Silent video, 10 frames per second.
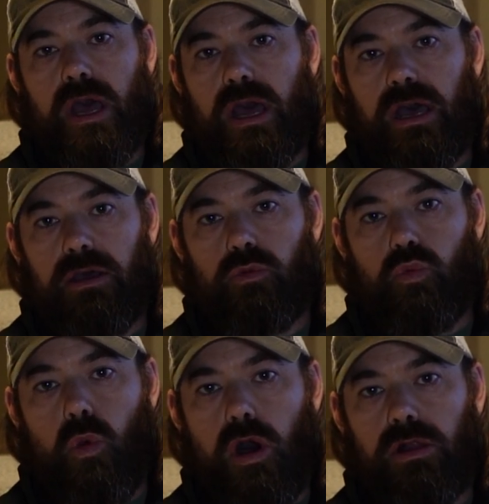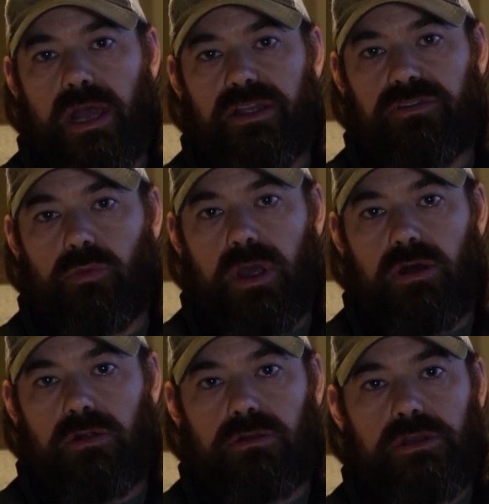walleye as
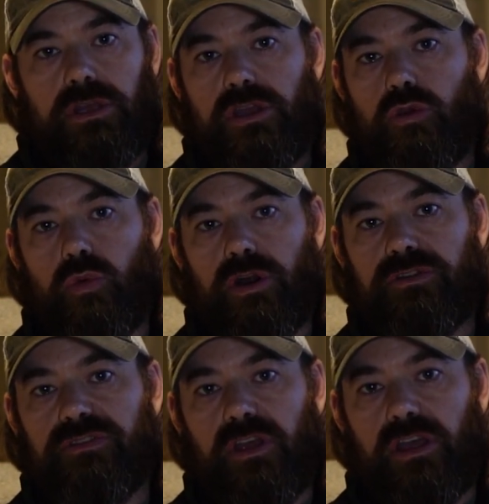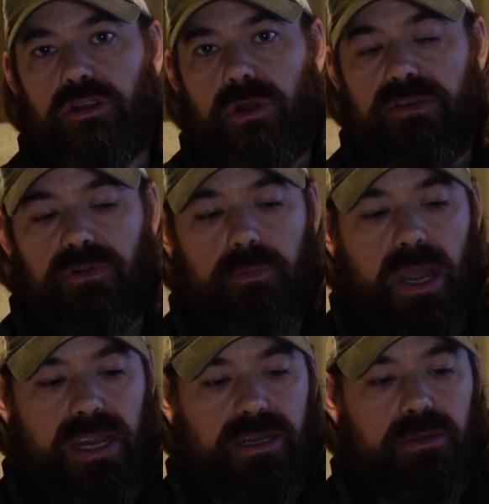well. Works great for
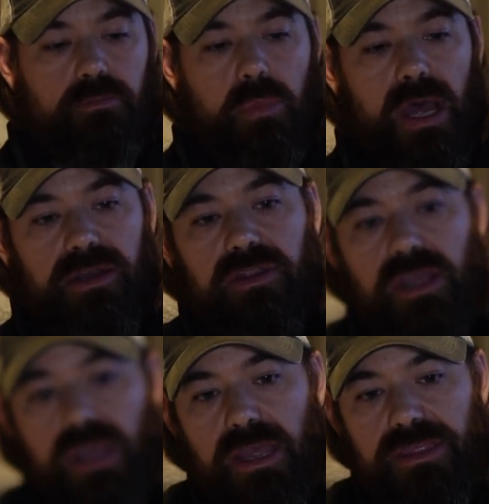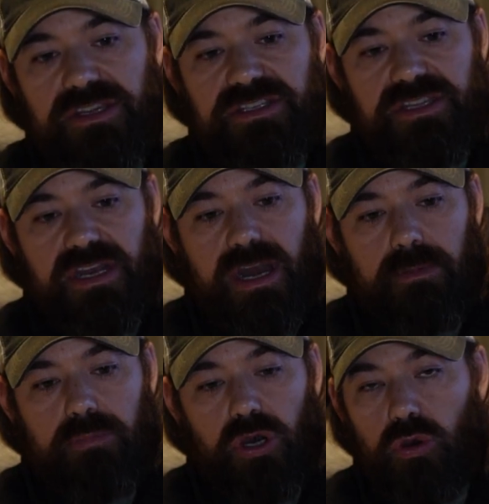pike. But this is the
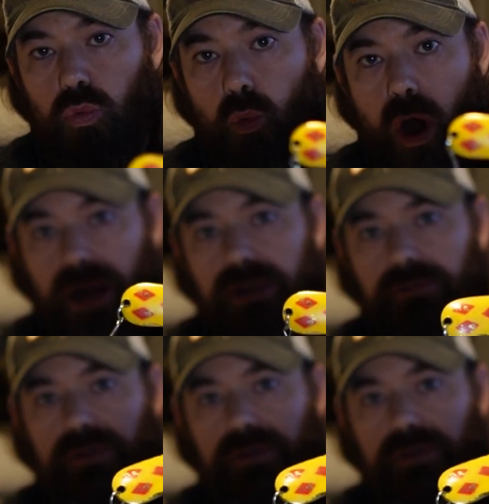number 1,